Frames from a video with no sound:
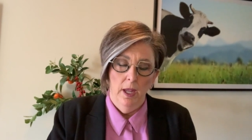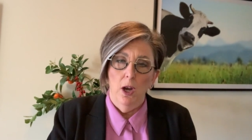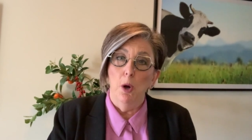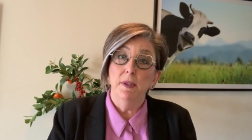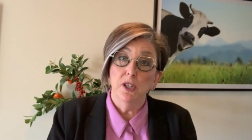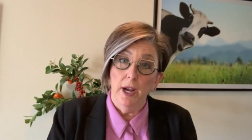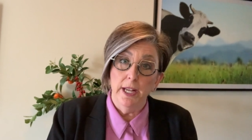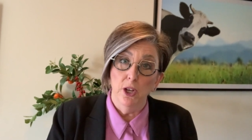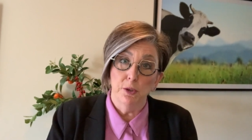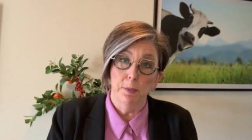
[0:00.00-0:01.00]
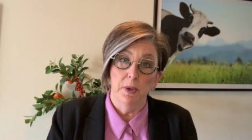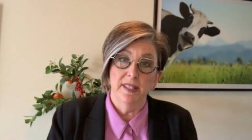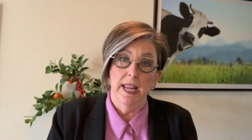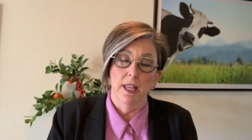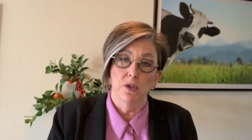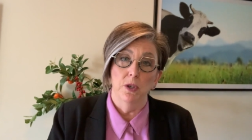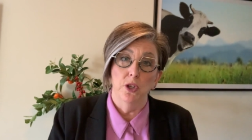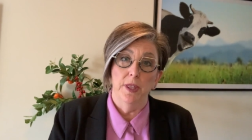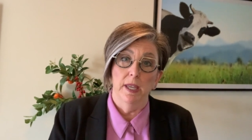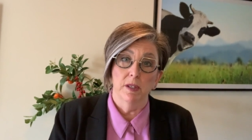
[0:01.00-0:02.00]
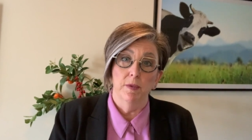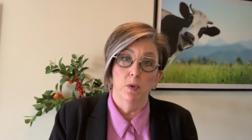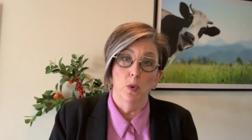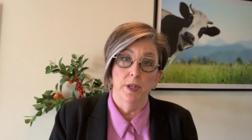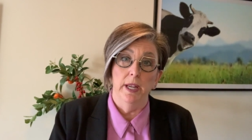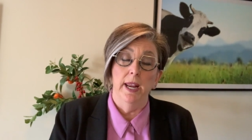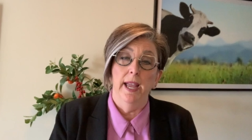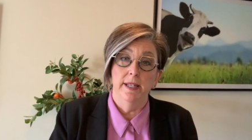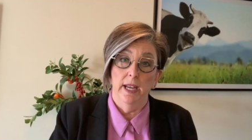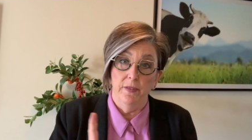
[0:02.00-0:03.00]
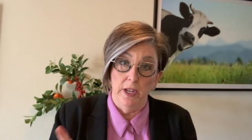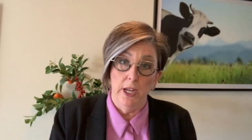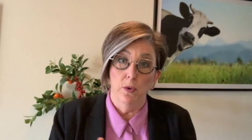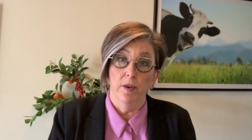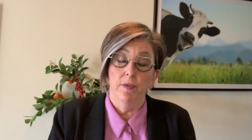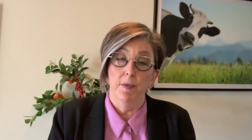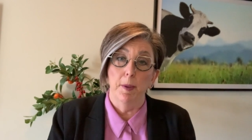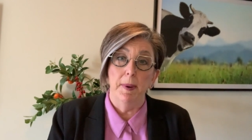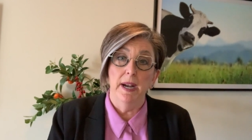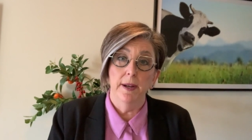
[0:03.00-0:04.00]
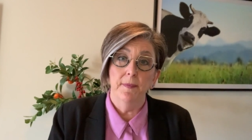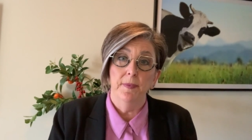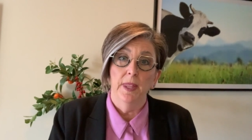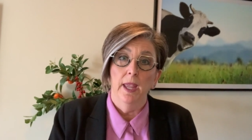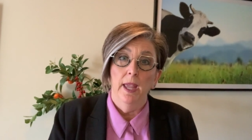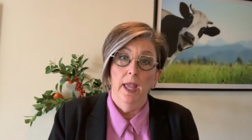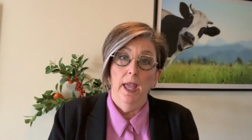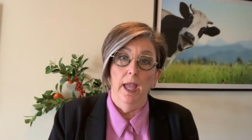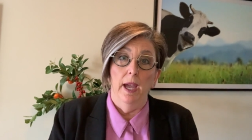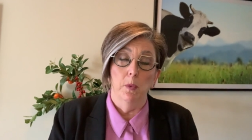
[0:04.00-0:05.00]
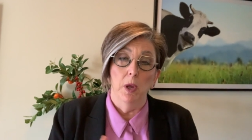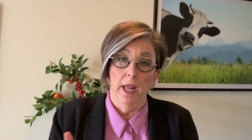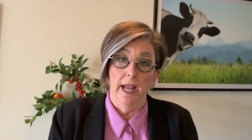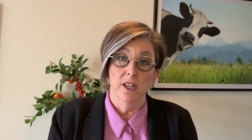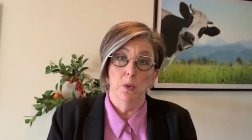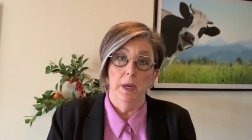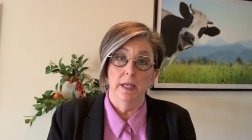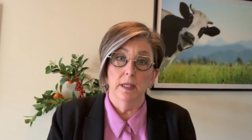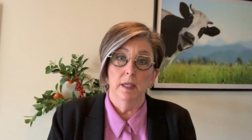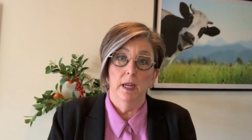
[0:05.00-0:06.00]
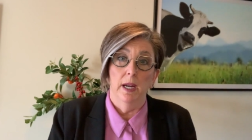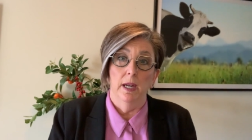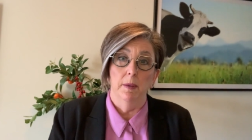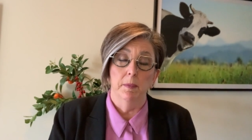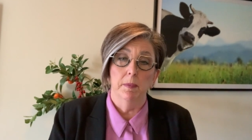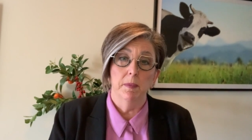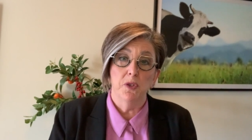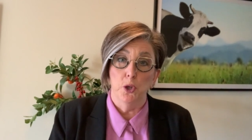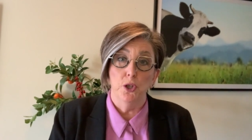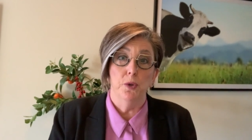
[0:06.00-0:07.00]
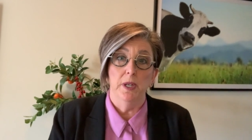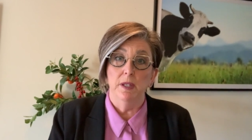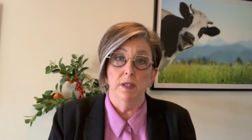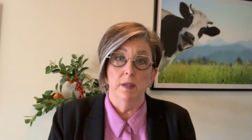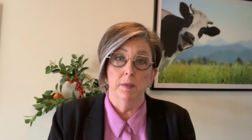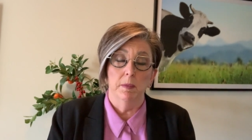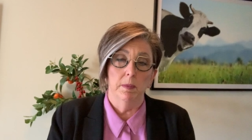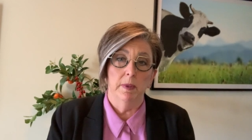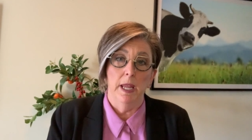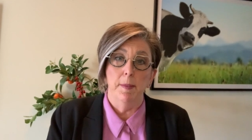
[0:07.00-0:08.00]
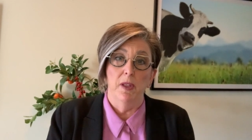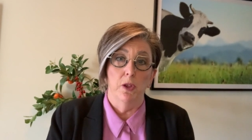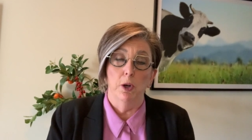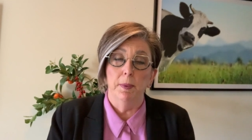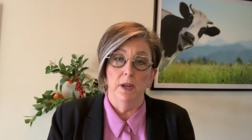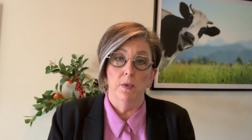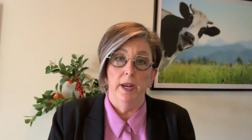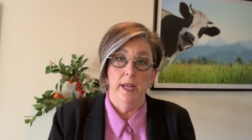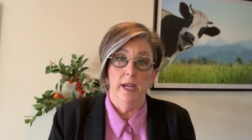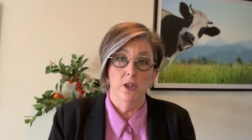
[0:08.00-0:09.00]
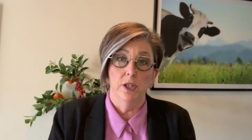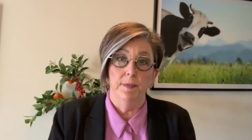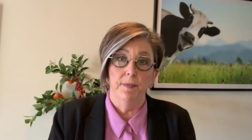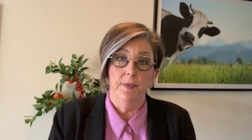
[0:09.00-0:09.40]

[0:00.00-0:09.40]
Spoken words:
I was diagnosed with breast cancer in 2014, had to have a year off from the bar while I underwent surgeries and chemotherapy and radiation.